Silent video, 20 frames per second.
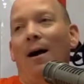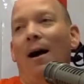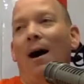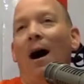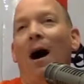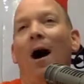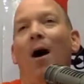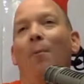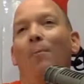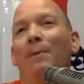
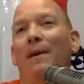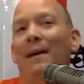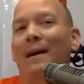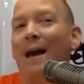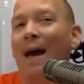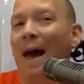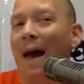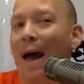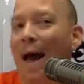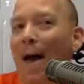I'll be
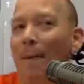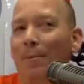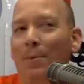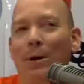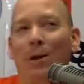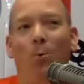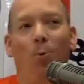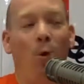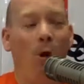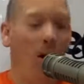happy
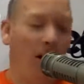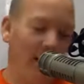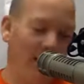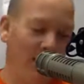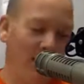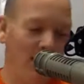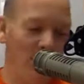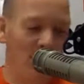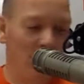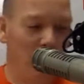to walk
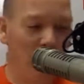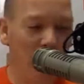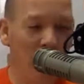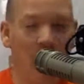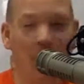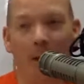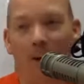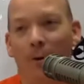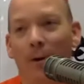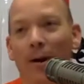in
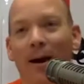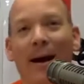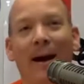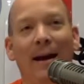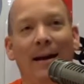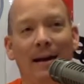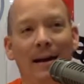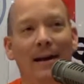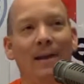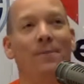studio
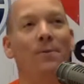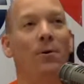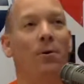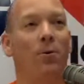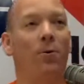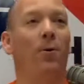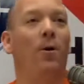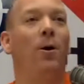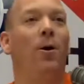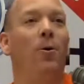and eat the
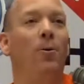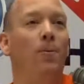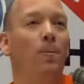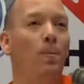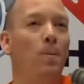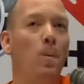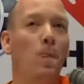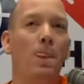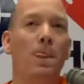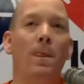crow
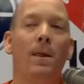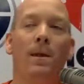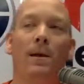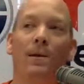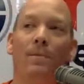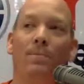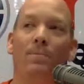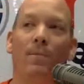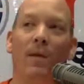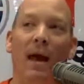
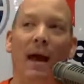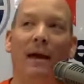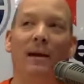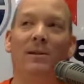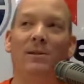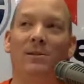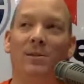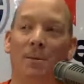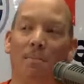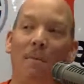
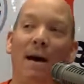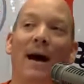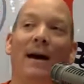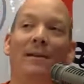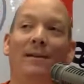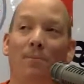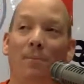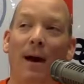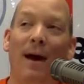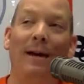as the
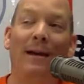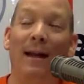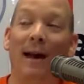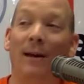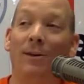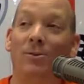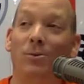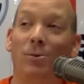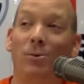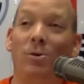back-to-back
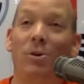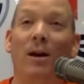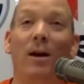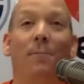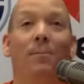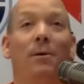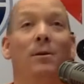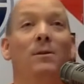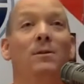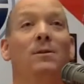national
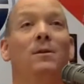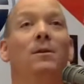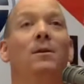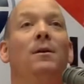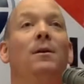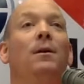champions.